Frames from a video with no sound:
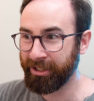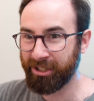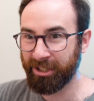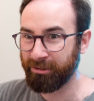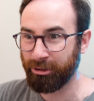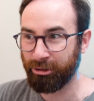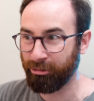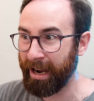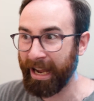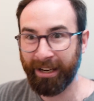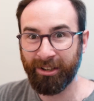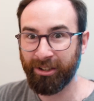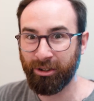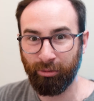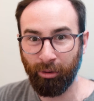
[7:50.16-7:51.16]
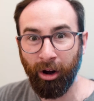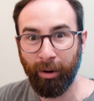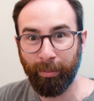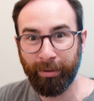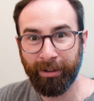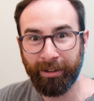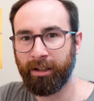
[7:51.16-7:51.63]
just drag and
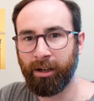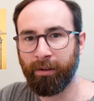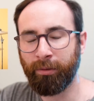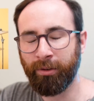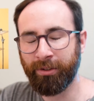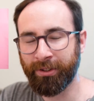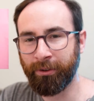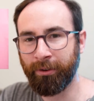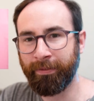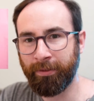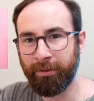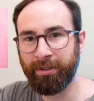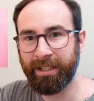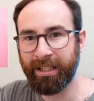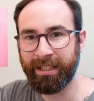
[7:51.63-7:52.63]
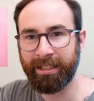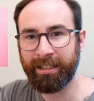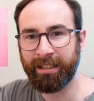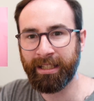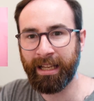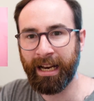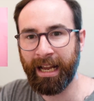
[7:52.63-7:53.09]
drop. Of course, there were a few
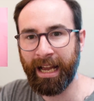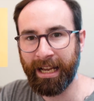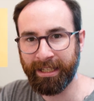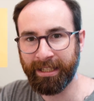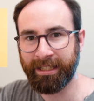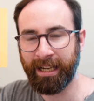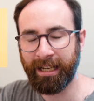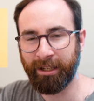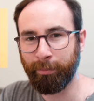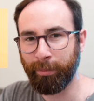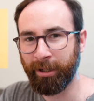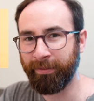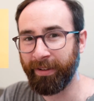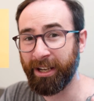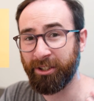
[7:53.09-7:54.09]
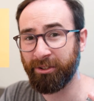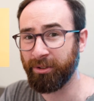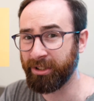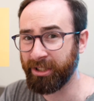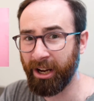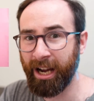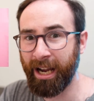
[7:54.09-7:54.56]
things that I had to take a bit of extra
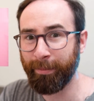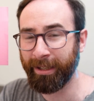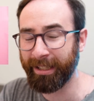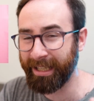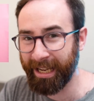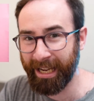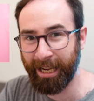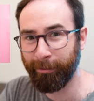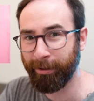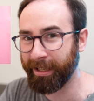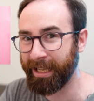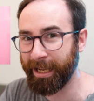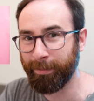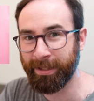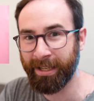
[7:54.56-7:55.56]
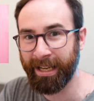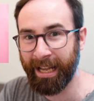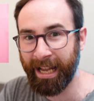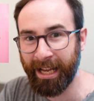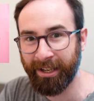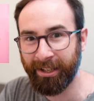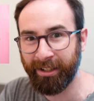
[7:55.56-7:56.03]
time and care when it came to
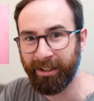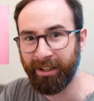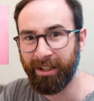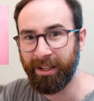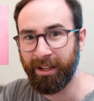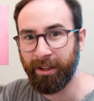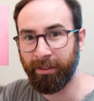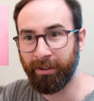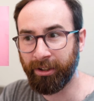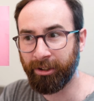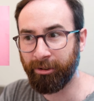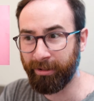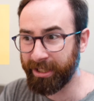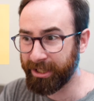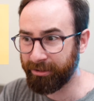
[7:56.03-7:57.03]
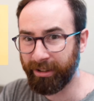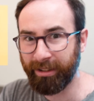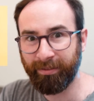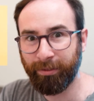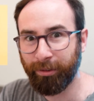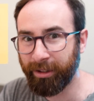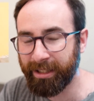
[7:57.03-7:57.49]
the edit. The green
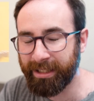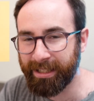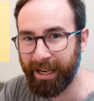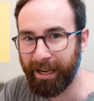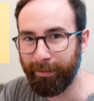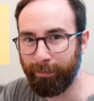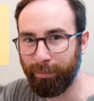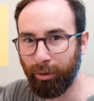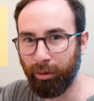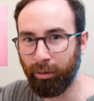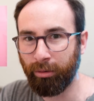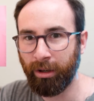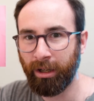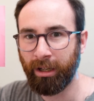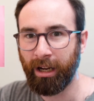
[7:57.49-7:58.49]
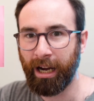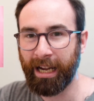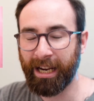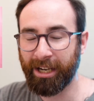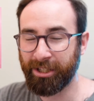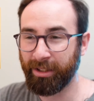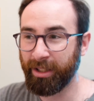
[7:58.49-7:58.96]
screen, for example, I
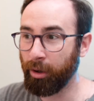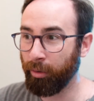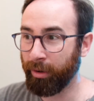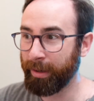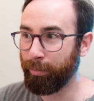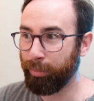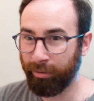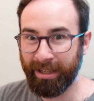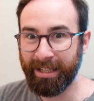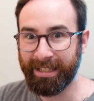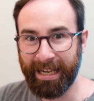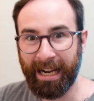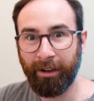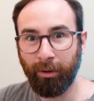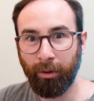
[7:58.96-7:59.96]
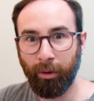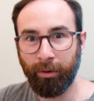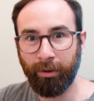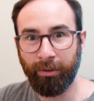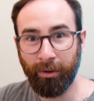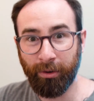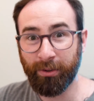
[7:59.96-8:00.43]
actually already
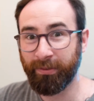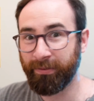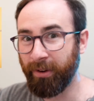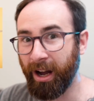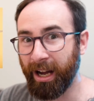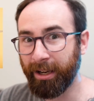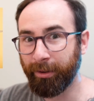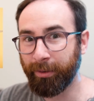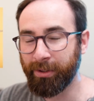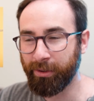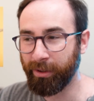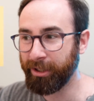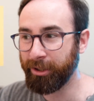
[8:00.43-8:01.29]
pre-downloaded those files, so I